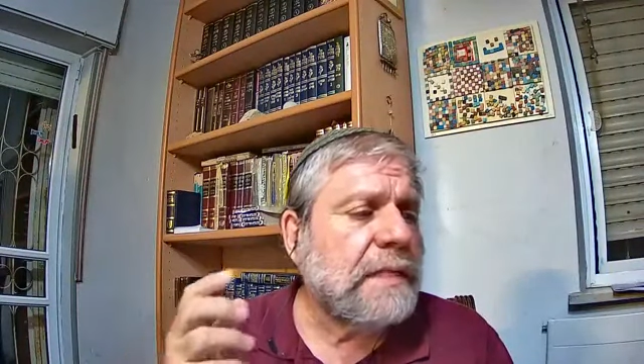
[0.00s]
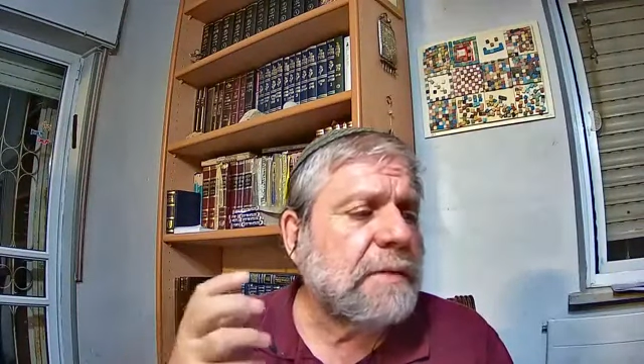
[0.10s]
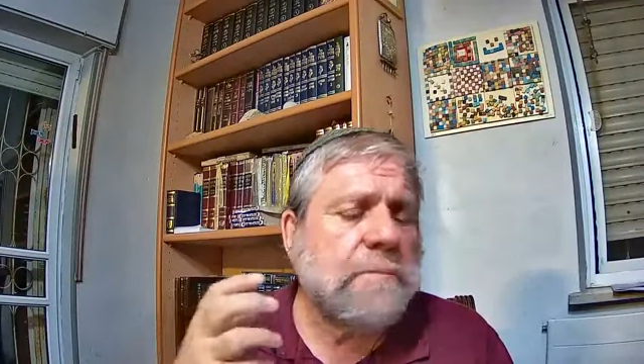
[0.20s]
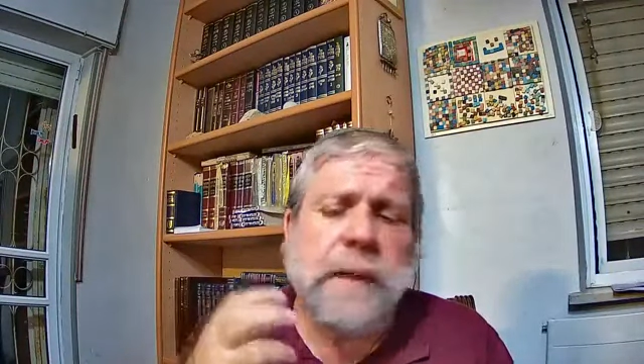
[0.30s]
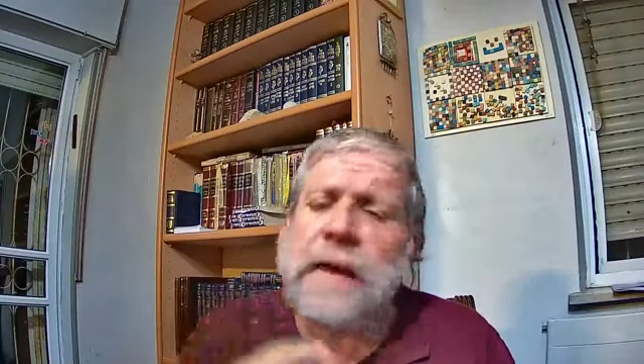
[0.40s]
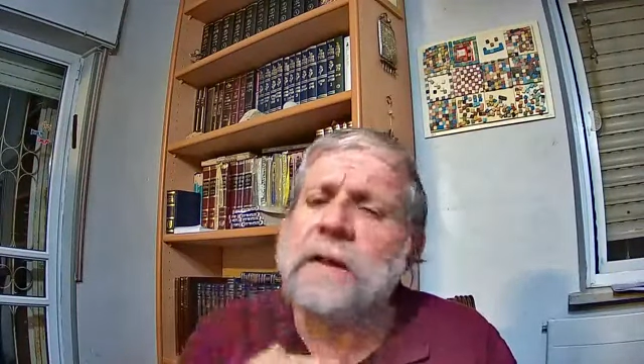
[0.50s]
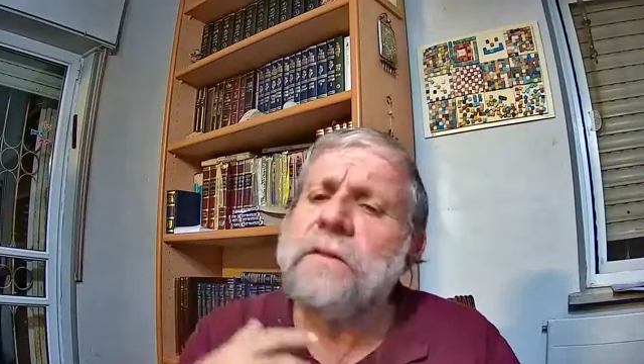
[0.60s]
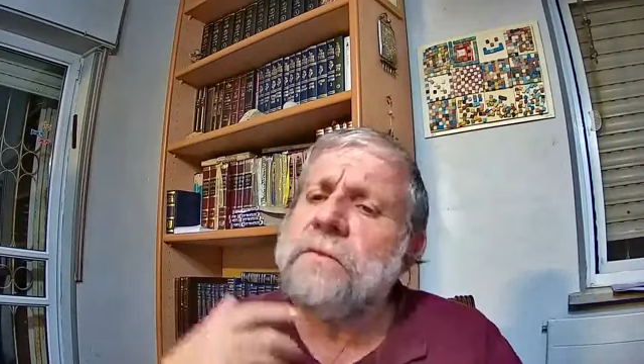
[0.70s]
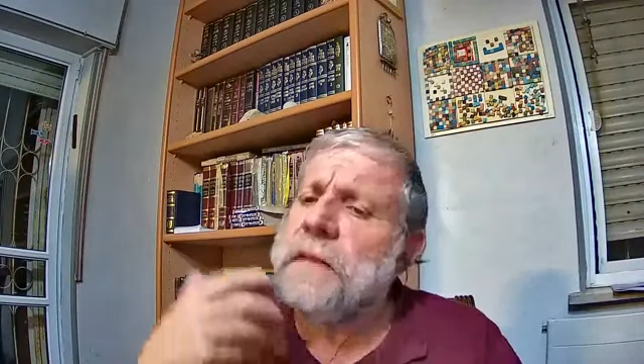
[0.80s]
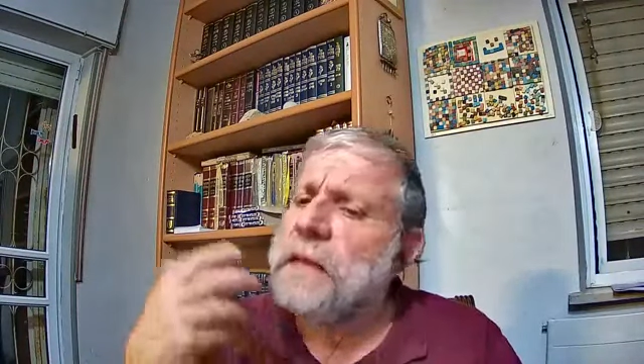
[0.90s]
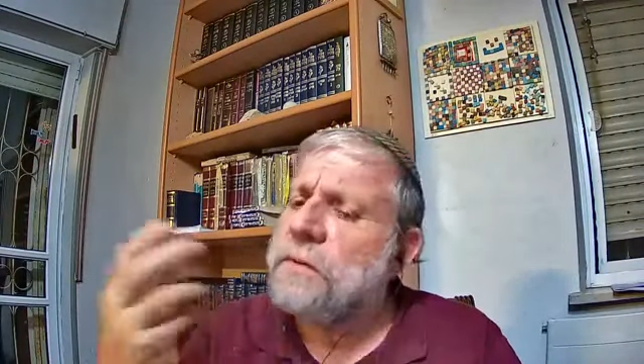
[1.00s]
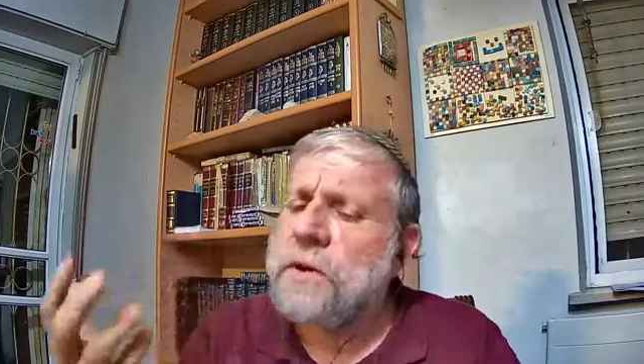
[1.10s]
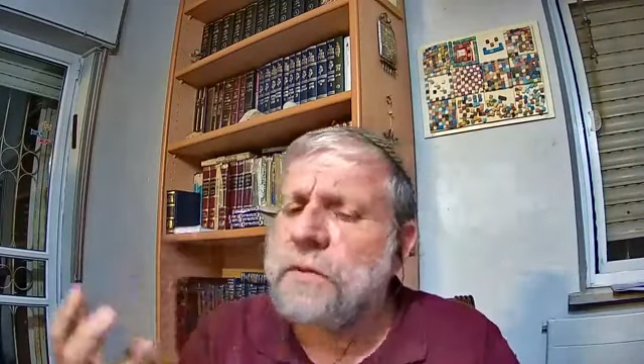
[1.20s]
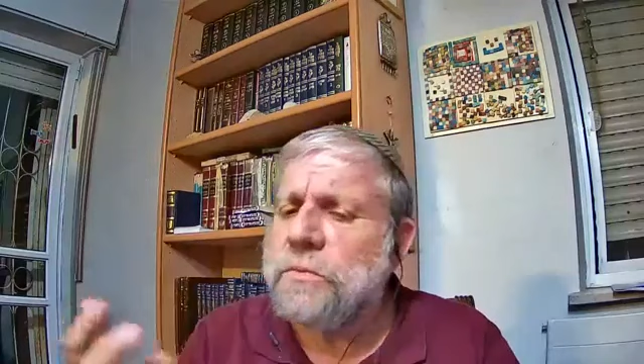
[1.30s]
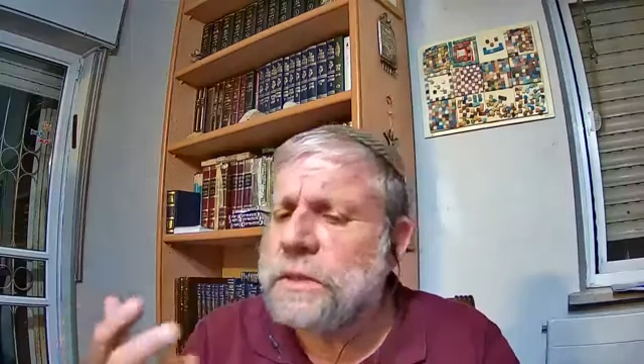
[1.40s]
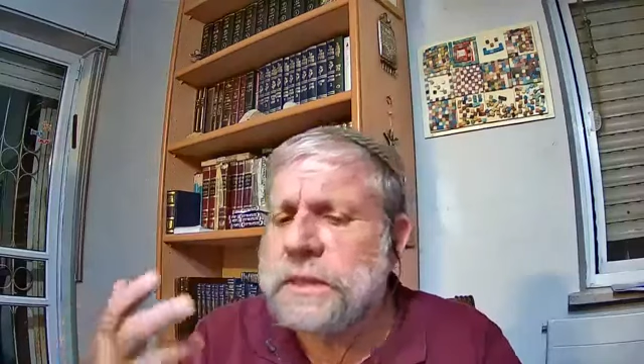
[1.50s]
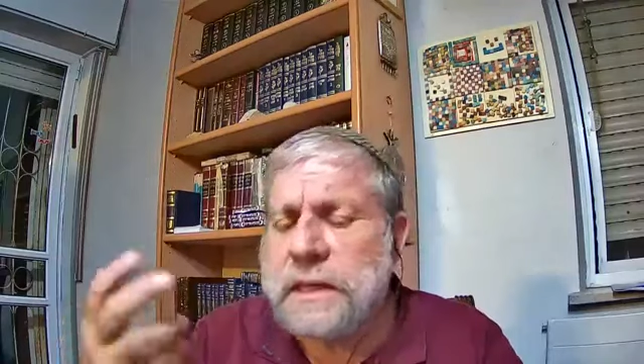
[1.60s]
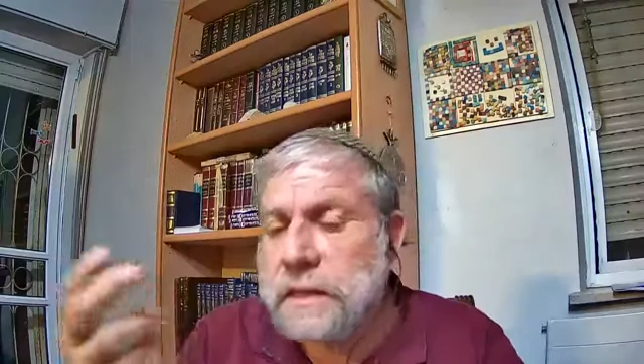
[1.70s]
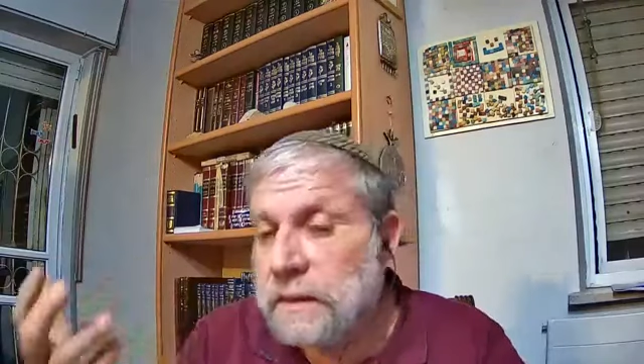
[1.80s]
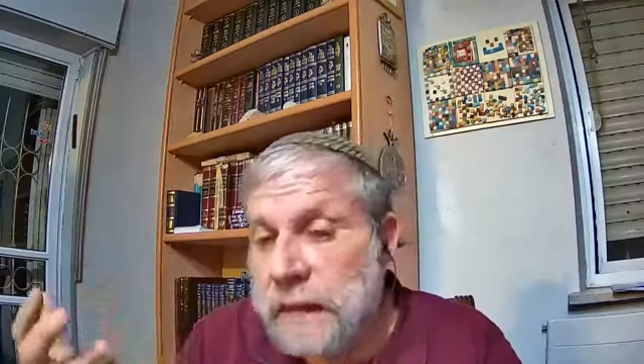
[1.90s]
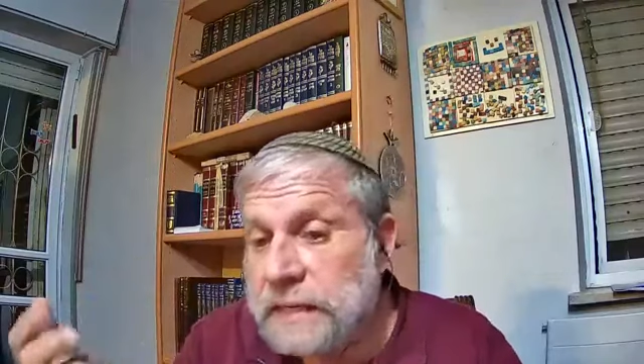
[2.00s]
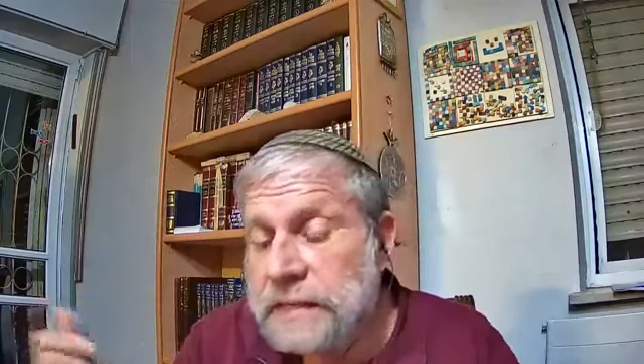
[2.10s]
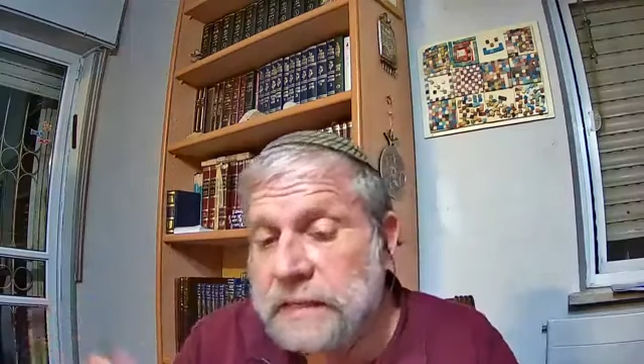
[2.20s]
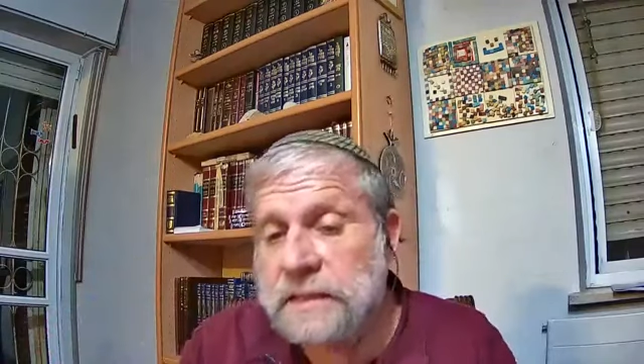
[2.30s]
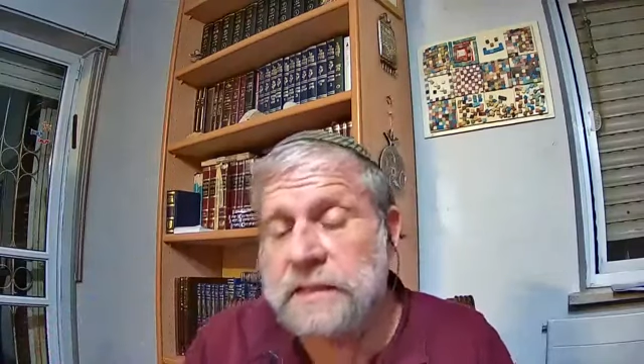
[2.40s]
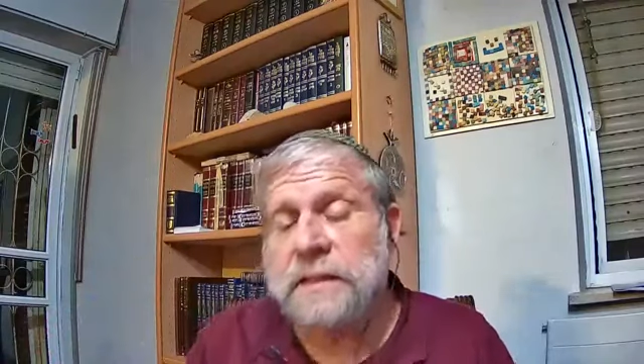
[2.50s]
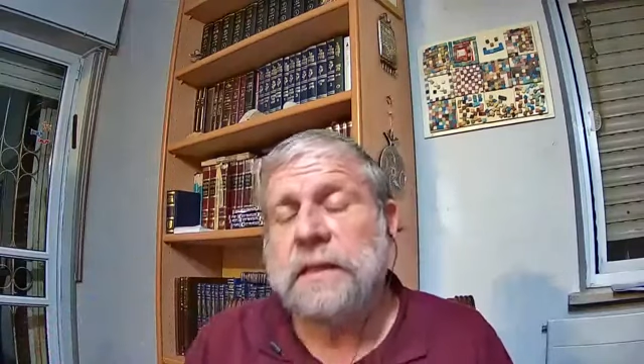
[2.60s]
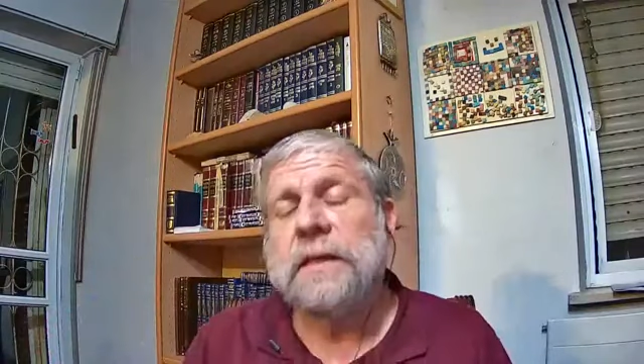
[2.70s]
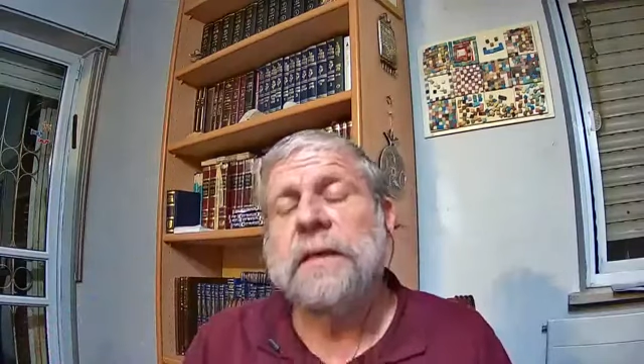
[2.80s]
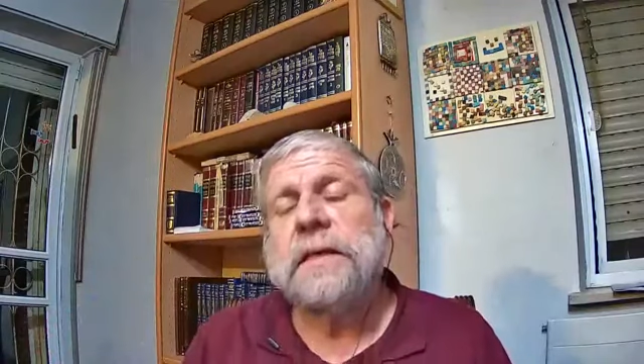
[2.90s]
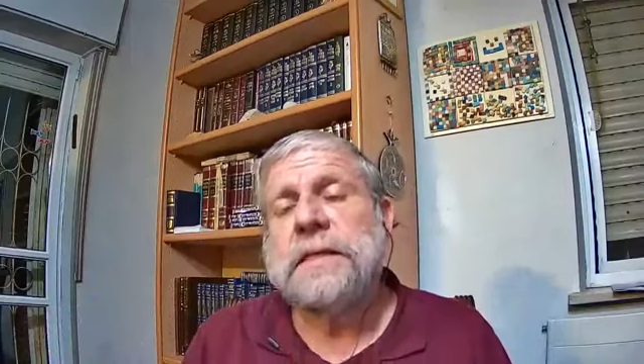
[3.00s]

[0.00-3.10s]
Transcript: that is a battle later on we see in Exodus